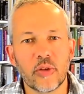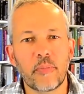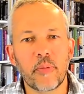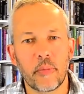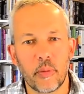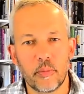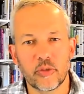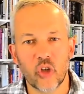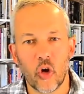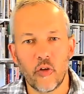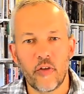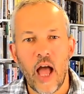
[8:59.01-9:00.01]
the problems
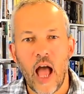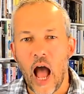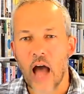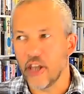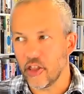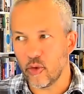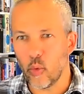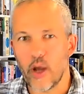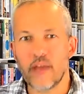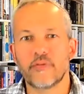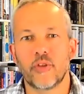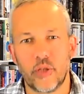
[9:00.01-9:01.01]
of another way
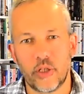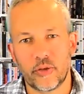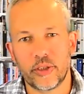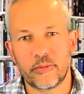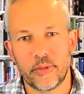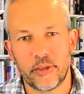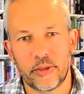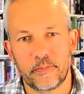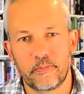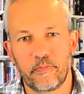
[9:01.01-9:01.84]
of doing Christmas.